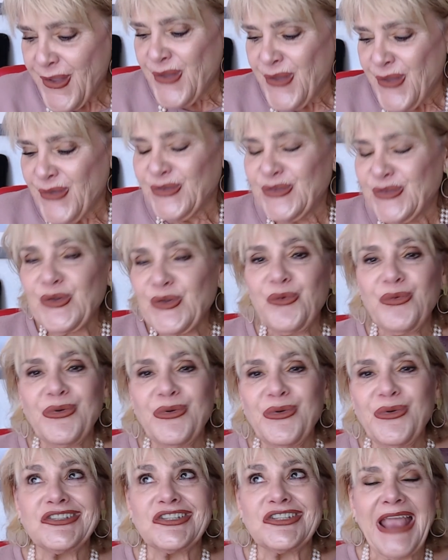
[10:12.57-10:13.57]
So
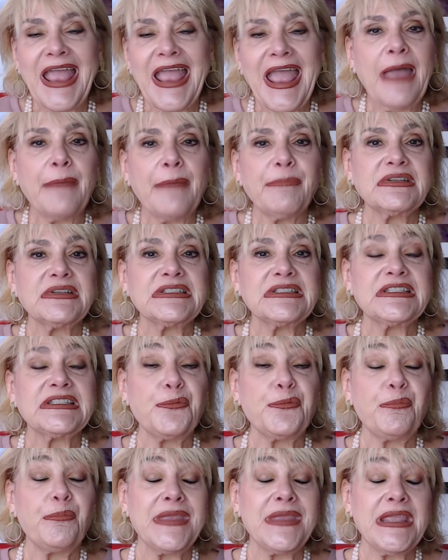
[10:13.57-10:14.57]
what just happened to
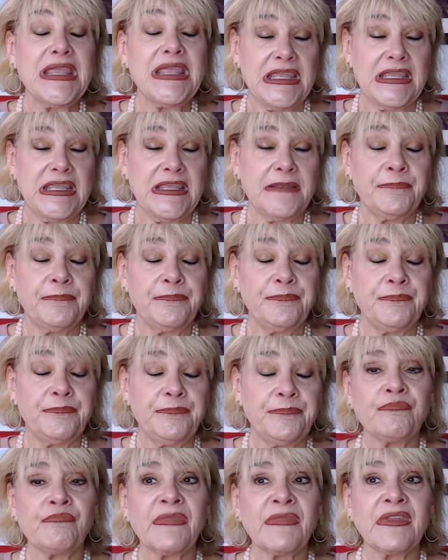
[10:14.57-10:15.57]
me
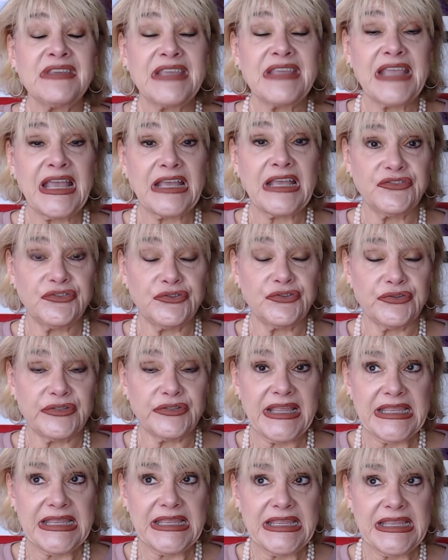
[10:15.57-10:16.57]

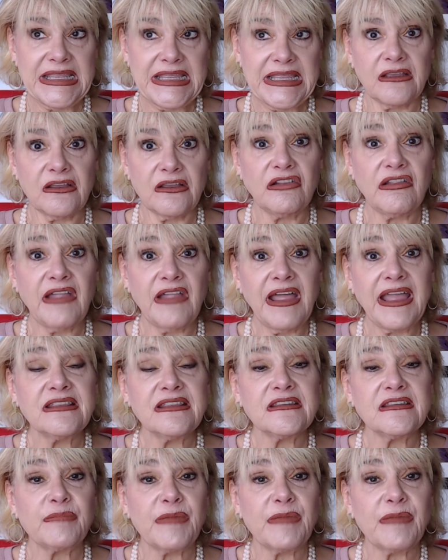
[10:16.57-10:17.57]
yesterday is clients
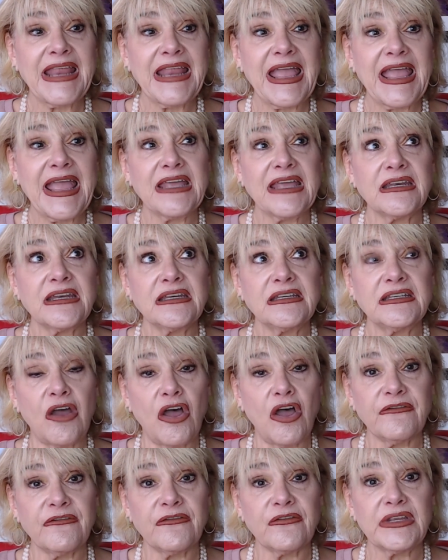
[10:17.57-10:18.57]
of mine had an
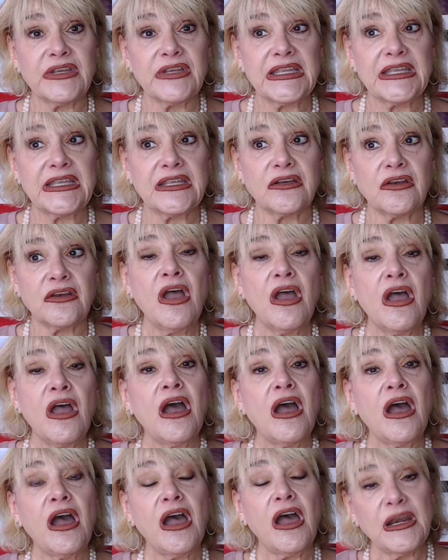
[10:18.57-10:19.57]
offer in
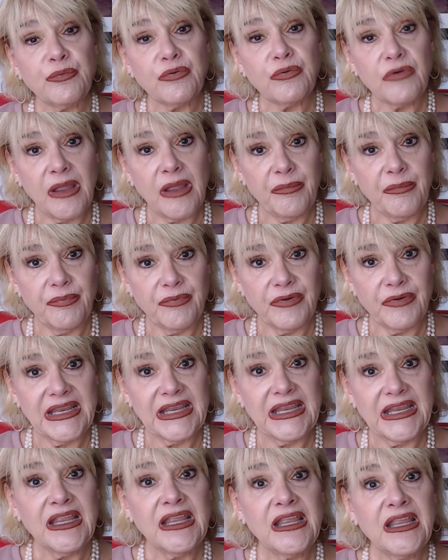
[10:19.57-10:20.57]
on a
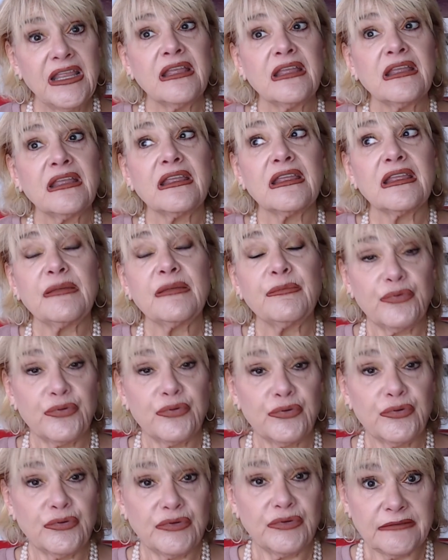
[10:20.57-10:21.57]
property in
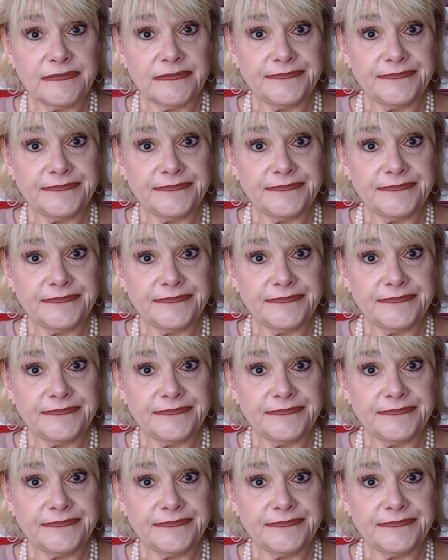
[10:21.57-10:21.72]
Prunedale.